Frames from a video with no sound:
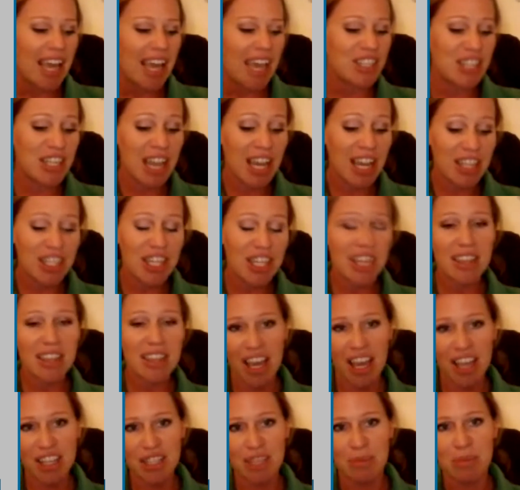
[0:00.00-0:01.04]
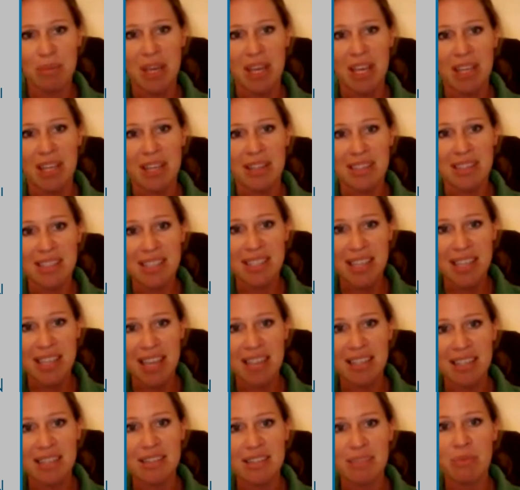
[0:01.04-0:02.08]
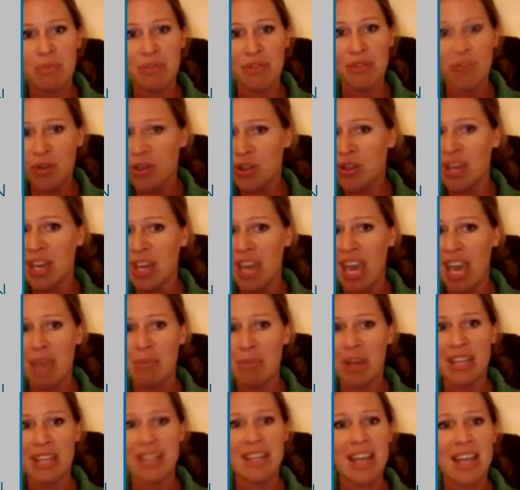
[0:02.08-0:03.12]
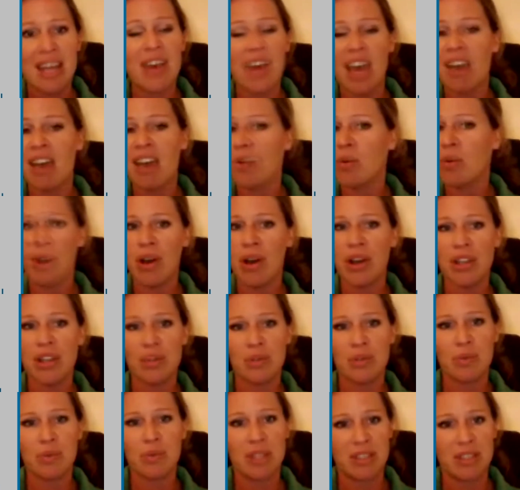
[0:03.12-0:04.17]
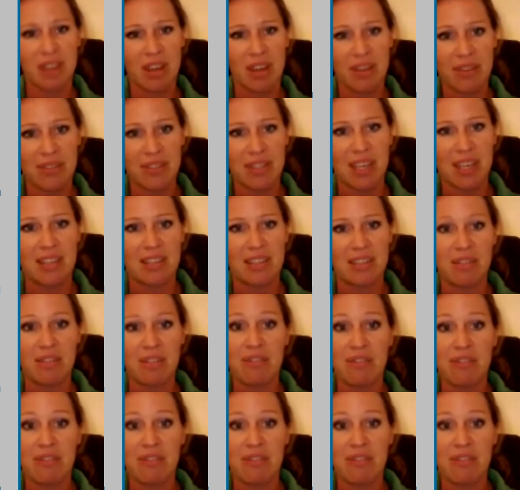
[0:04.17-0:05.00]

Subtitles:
And she actually thanked me and said, before you came, I'd never ever worked with a dive centre.